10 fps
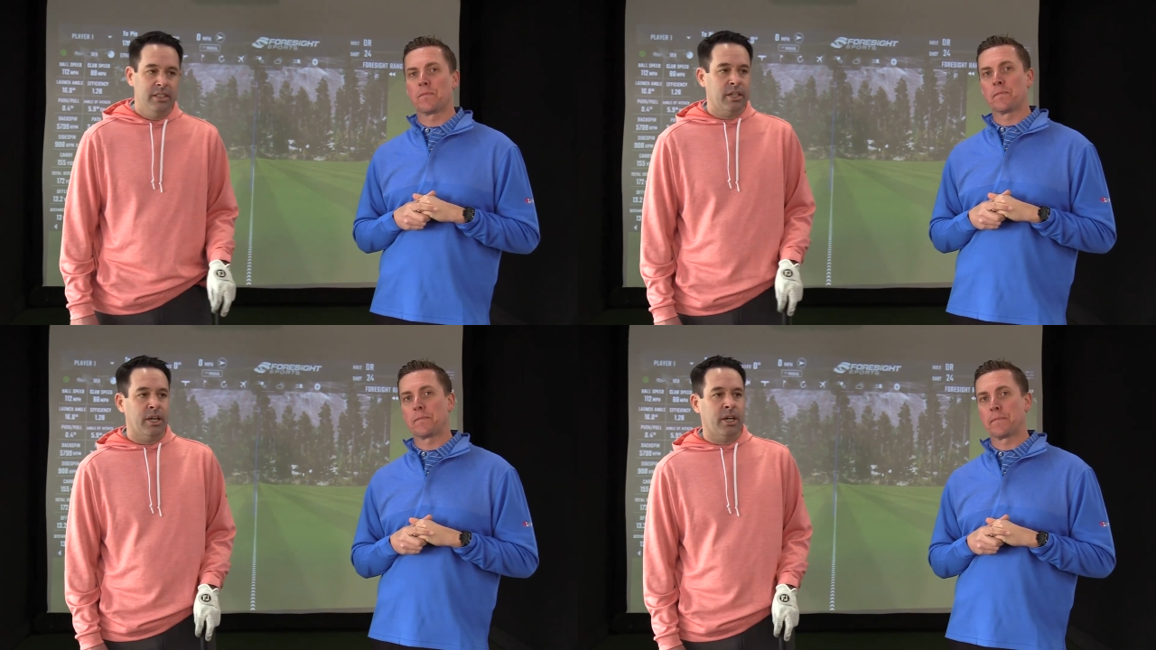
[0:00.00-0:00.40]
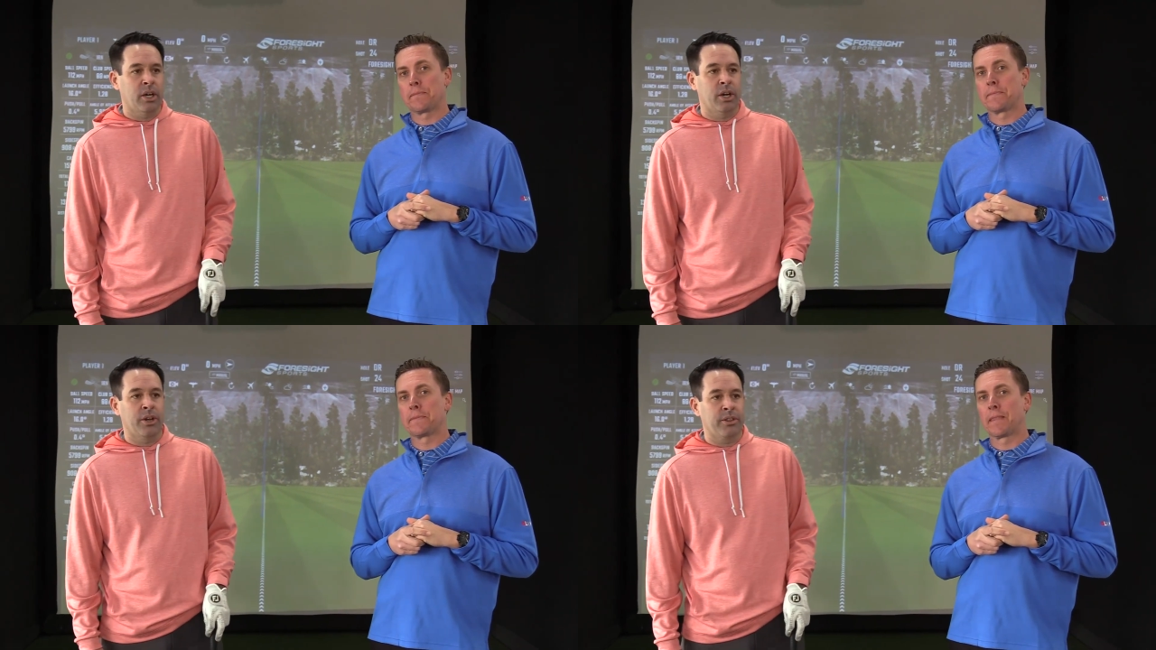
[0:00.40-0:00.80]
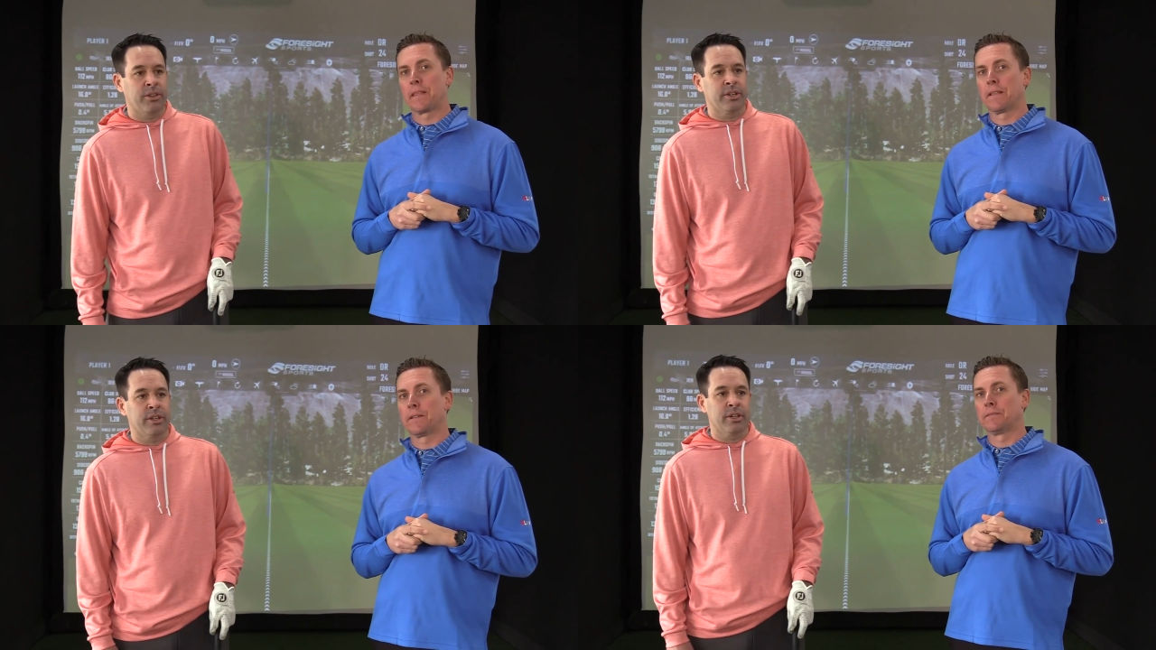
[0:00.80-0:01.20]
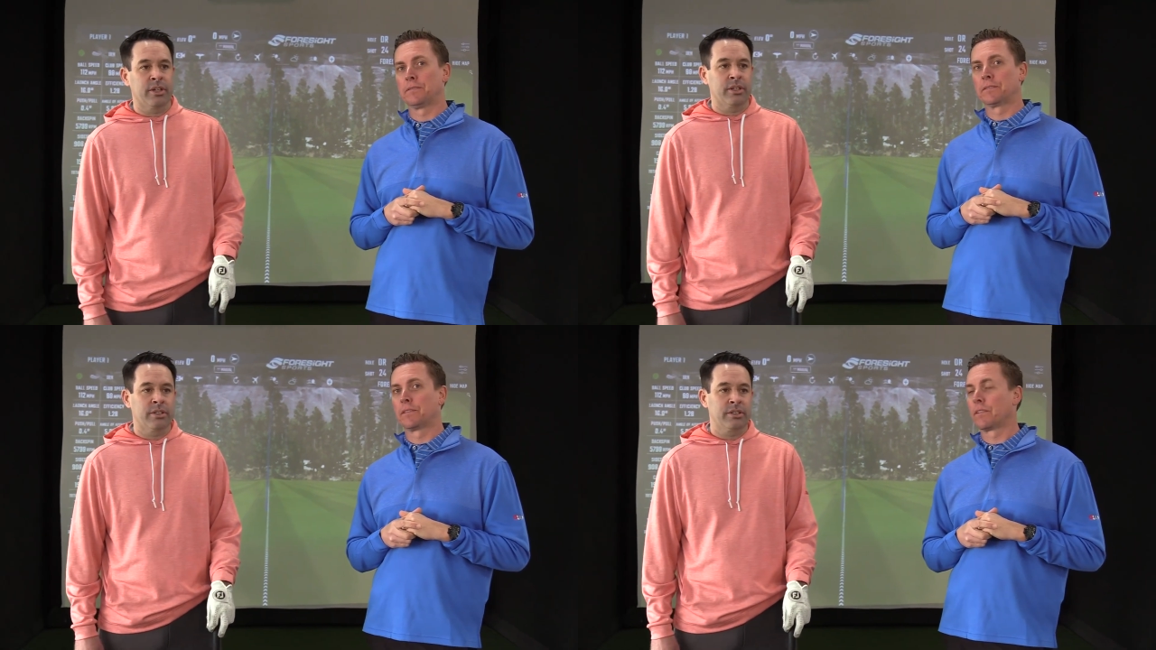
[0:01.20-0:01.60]
Speaker 1: Uh,
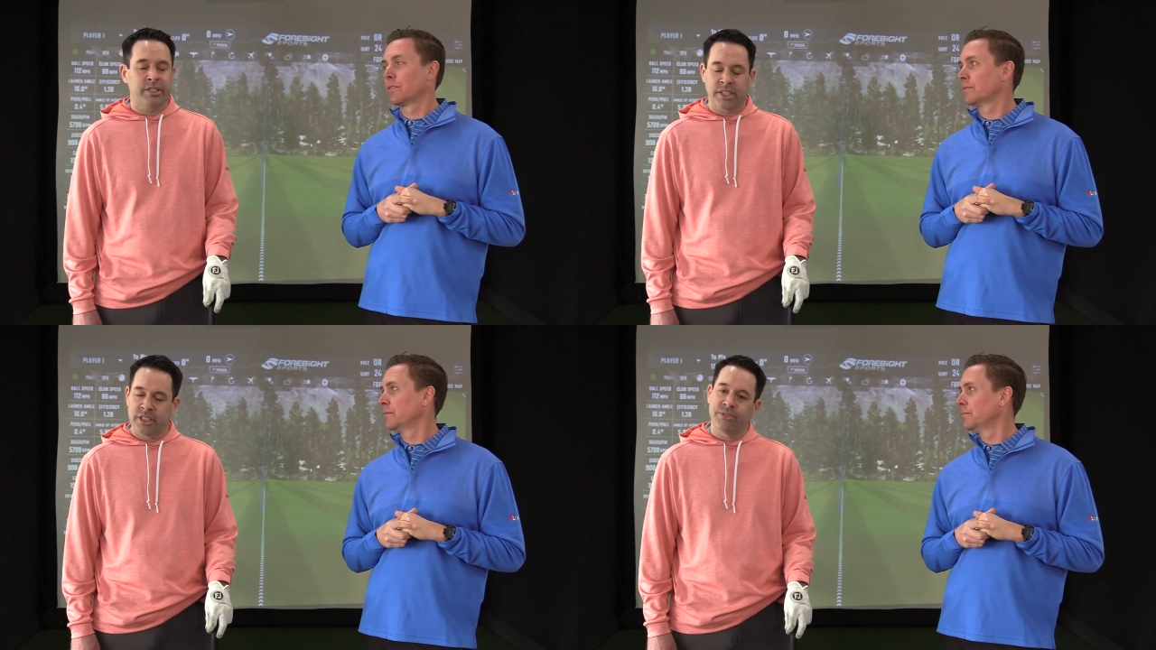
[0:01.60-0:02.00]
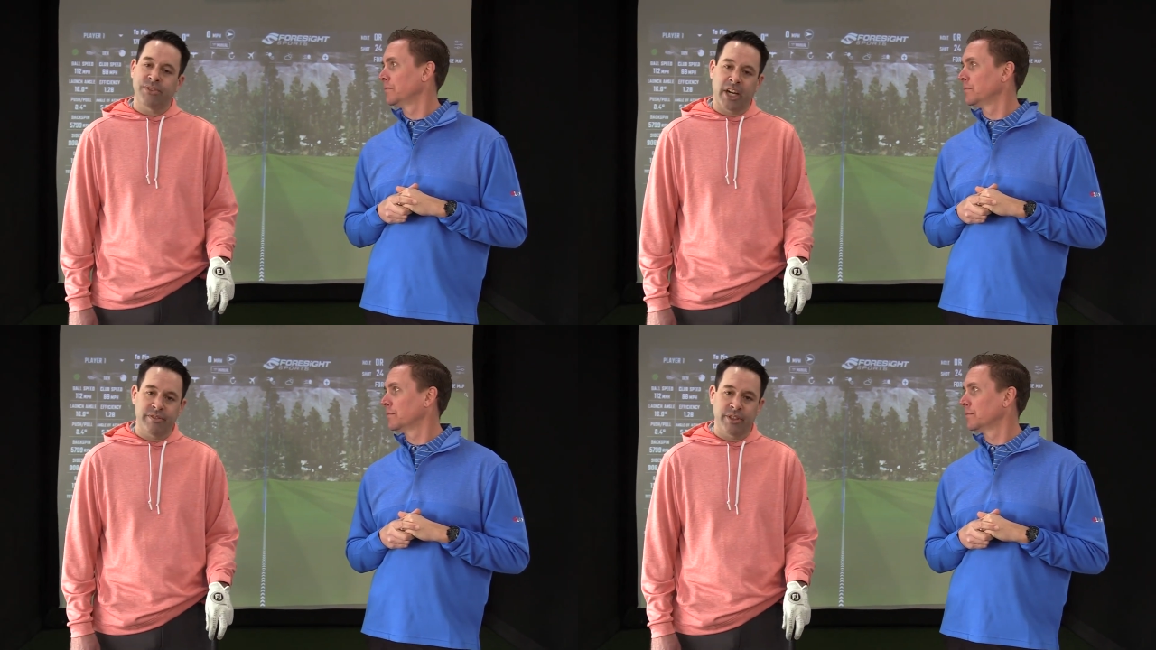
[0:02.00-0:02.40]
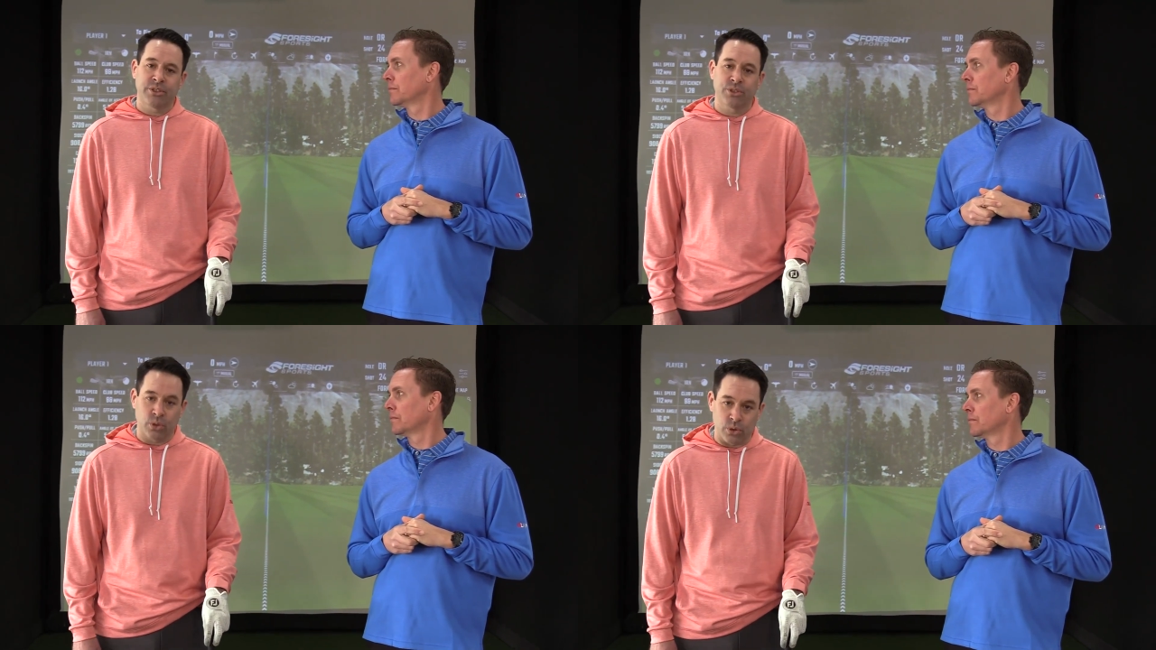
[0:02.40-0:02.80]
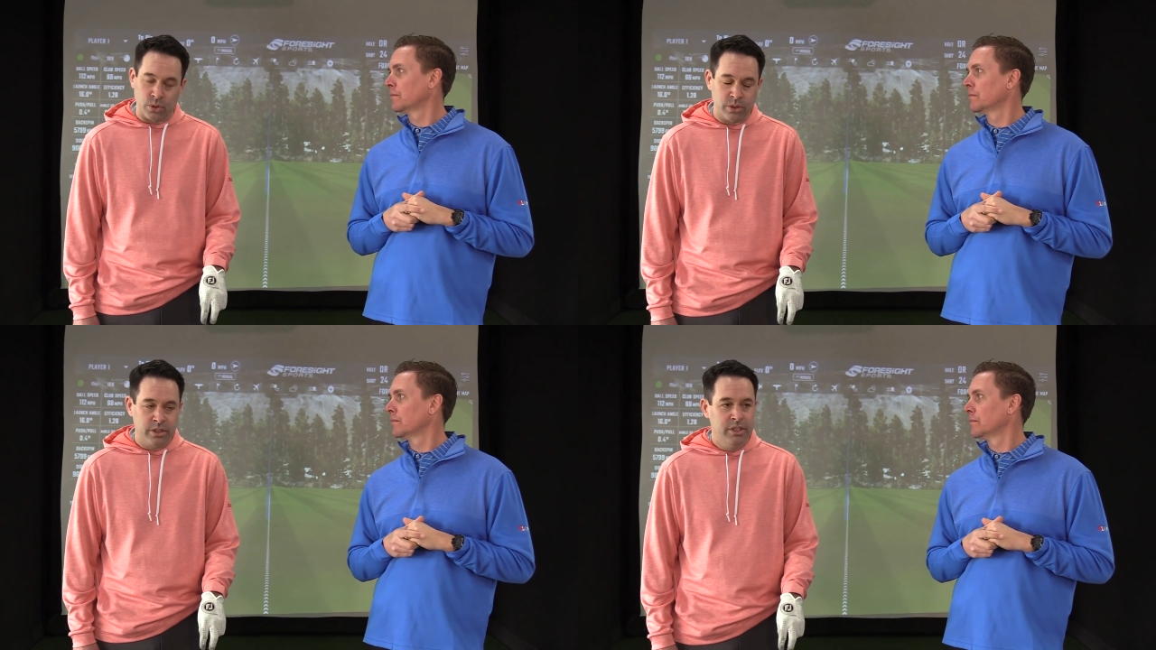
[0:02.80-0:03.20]
they're 65 years
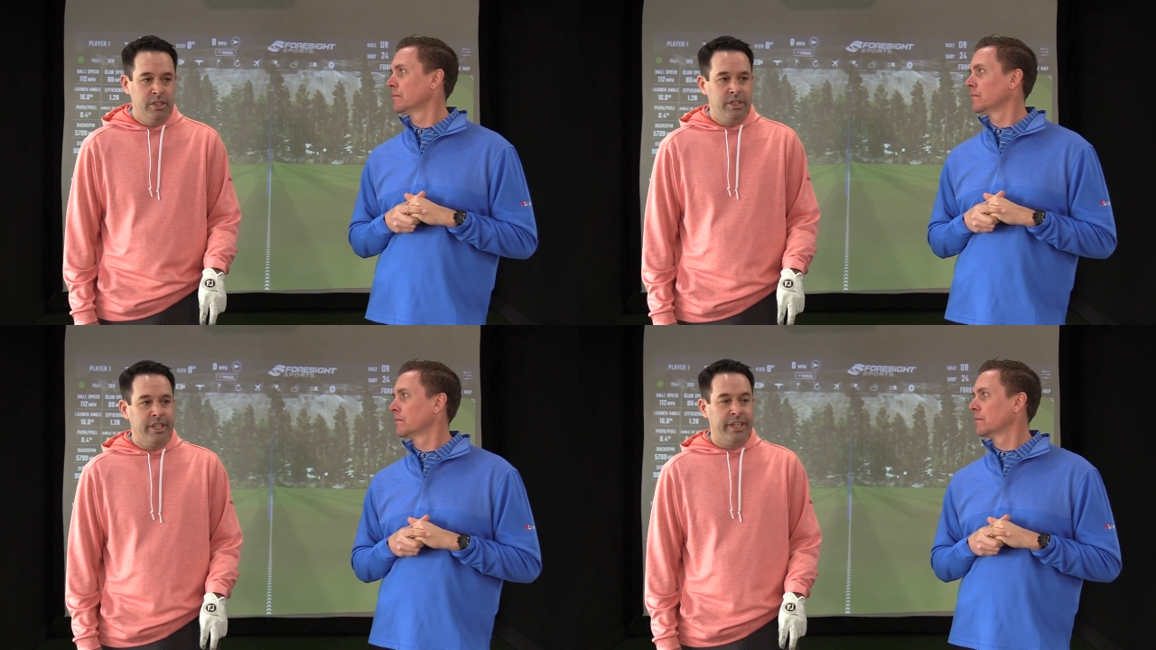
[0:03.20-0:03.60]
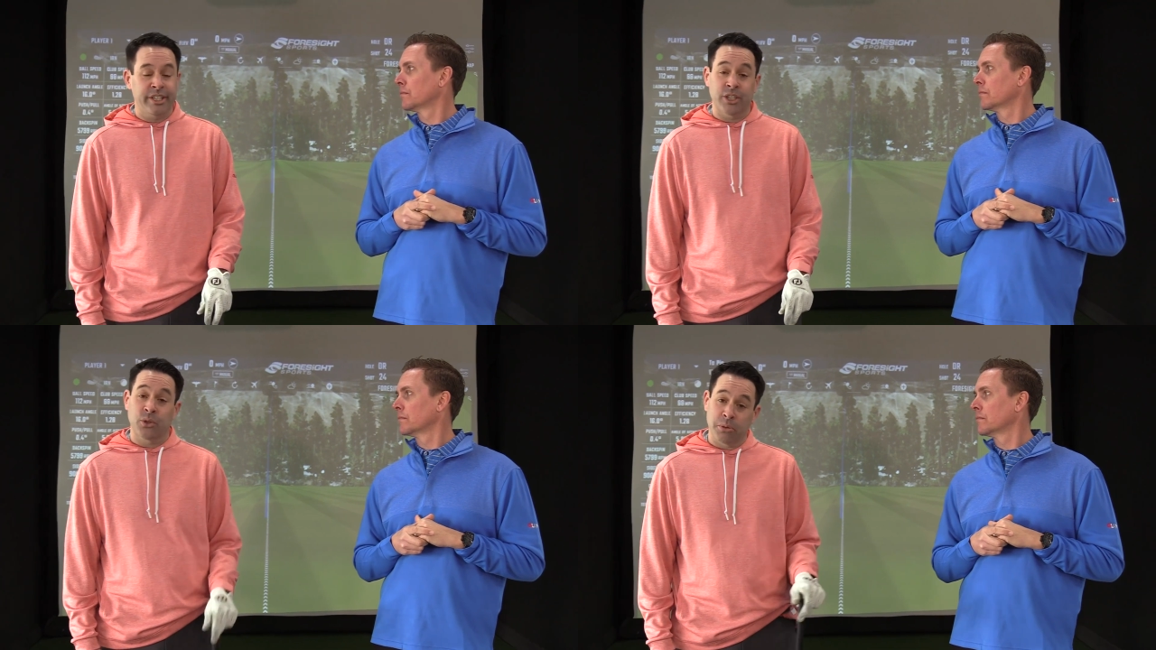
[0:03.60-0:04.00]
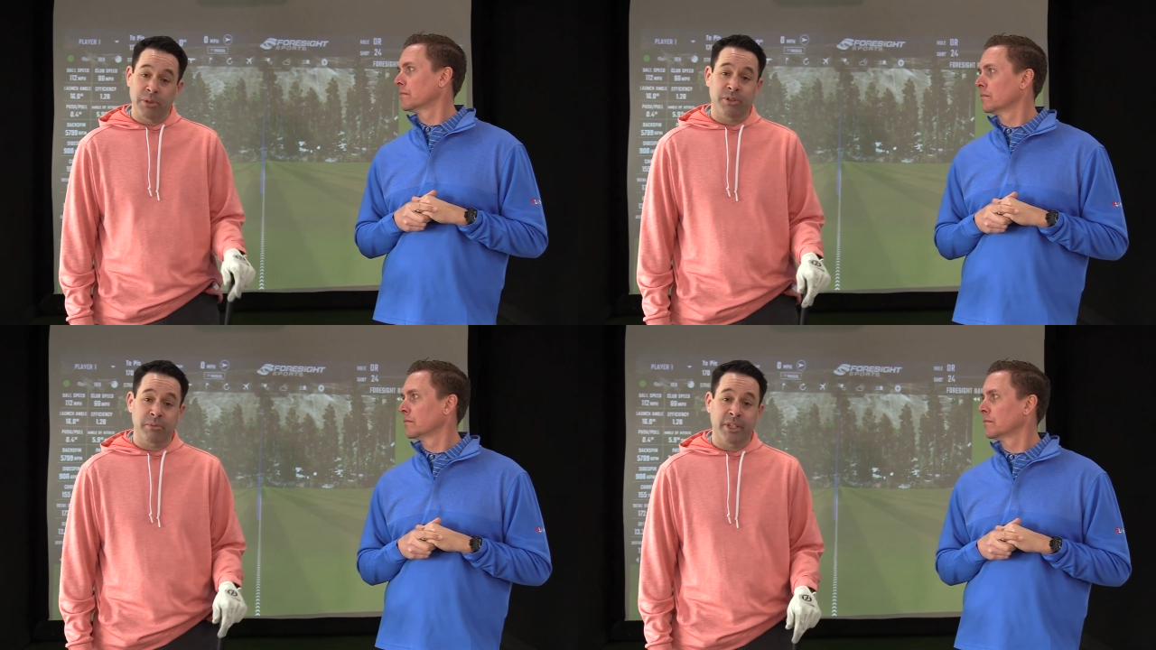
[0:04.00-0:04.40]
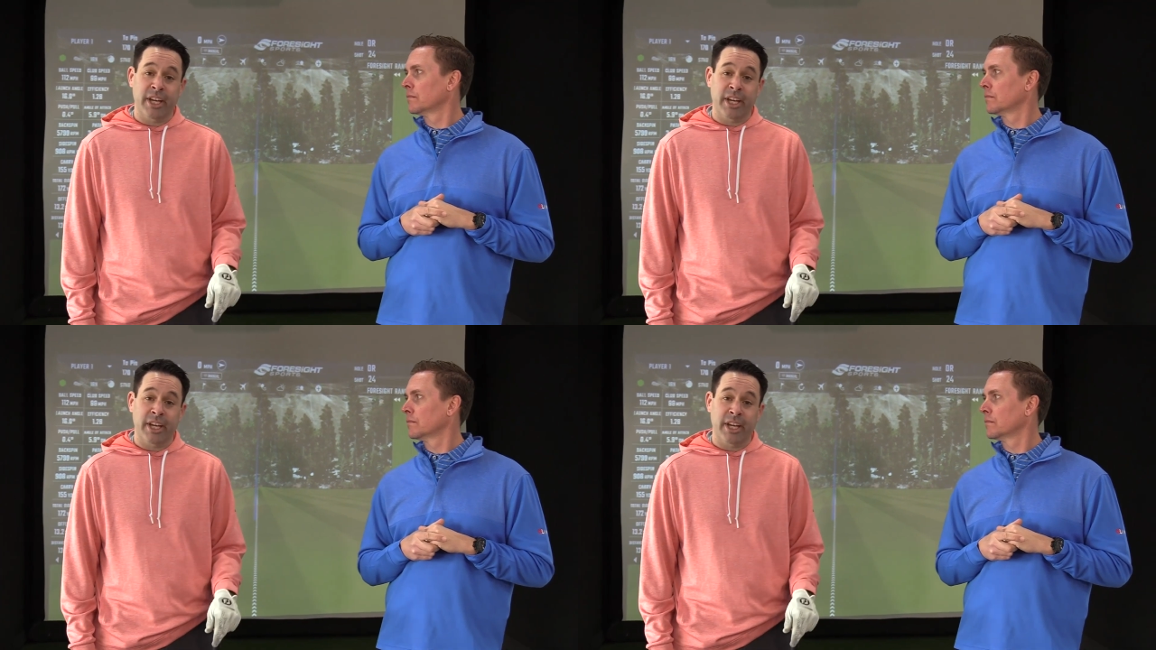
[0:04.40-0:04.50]
old. And the equipment from the